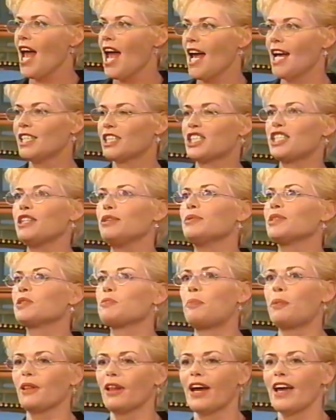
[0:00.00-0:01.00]
And she was
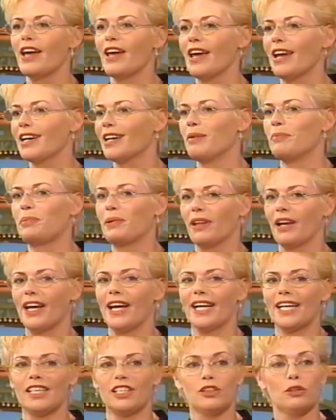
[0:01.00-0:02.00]
playing and
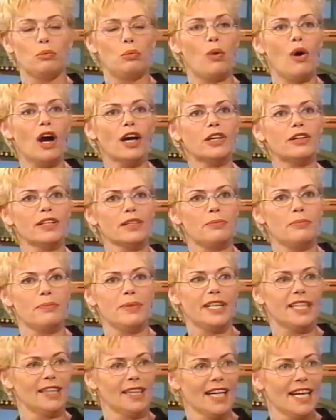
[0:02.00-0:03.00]
playing, and the water in
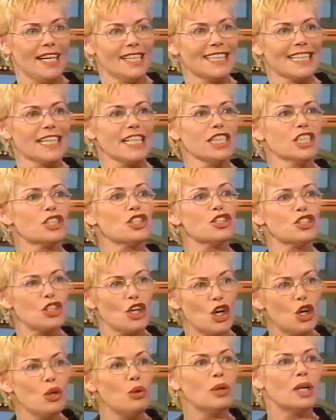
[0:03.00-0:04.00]
mid-Atlantic is
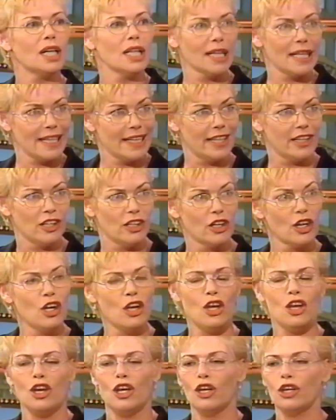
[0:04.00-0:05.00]
so clear.
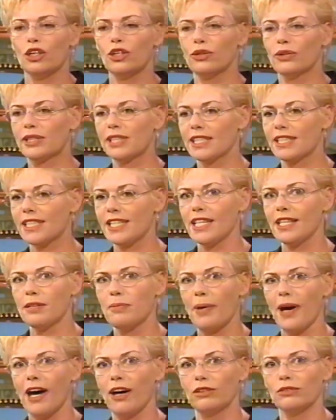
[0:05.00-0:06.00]
Really? You can see
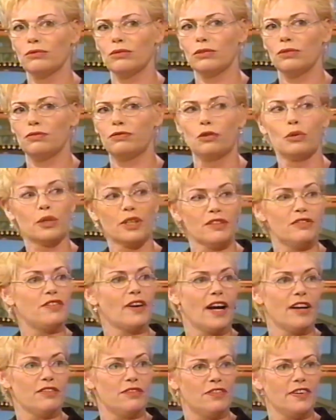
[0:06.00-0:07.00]
about
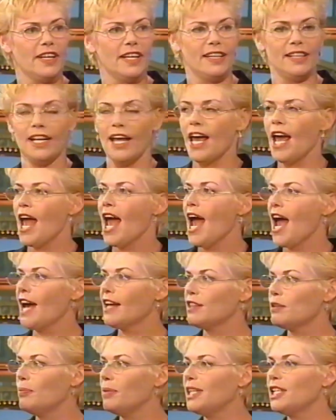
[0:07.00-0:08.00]
45 feet.
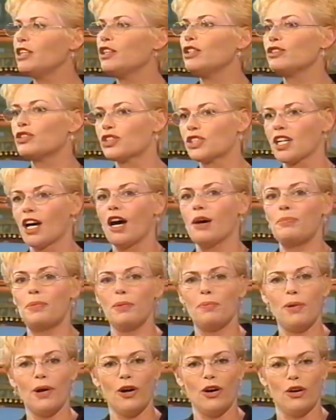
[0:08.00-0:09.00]
And the minute you stop a
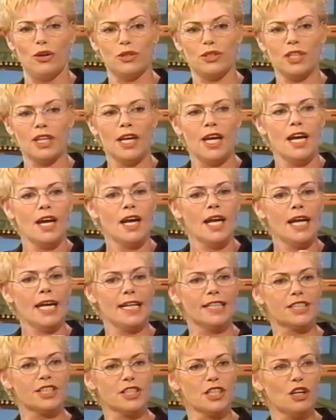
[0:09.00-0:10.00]
boat,
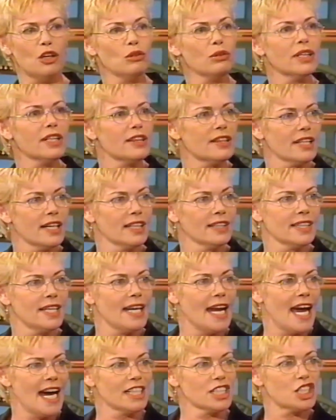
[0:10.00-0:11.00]
it's the only thing that
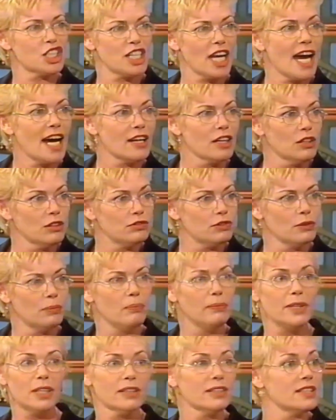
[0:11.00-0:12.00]
has shadow for
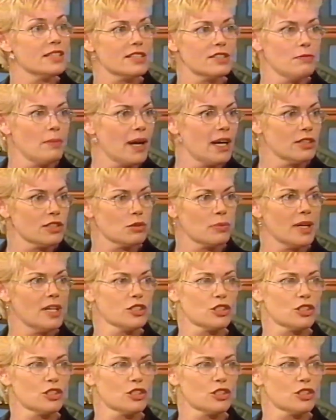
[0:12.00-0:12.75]
millions of miles around.